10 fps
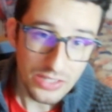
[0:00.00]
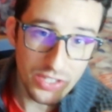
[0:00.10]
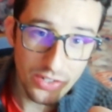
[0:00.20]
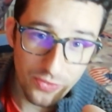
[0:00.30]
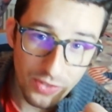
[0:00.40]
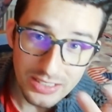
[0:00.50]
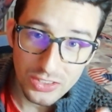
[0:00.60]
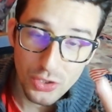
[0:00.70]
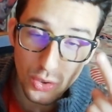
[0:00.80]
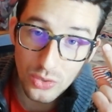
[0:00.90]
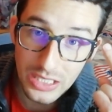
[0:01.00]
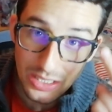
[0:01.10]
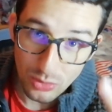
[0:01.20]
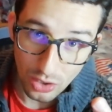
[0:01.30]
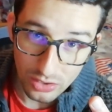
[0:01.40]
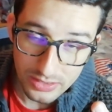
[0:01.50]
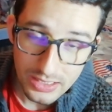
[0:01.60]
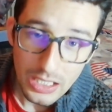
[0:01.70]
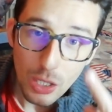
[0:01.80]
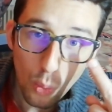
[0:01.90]
The first 2 neurons
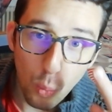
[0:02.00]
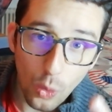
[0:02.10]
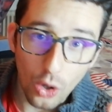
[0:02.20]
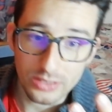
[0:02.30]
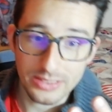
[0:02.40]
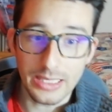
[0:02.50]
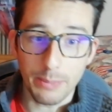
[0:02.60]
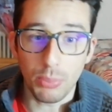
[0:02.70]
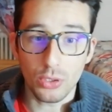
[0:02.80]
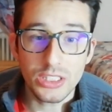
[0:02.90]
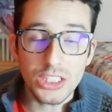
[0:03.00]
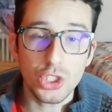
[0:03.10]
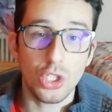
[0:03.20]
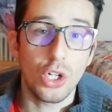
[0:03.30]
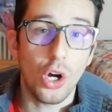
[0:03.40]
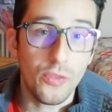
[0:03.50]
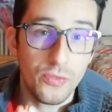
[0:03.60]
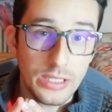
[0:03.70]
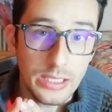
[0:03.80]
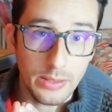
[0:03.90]
was the position of
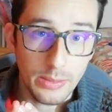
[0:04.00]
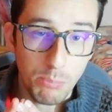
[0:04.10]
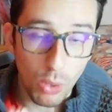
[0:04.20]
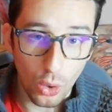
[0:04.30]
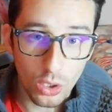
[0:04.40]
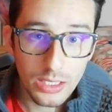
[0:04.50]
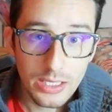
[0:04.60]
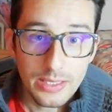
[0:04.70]
the ball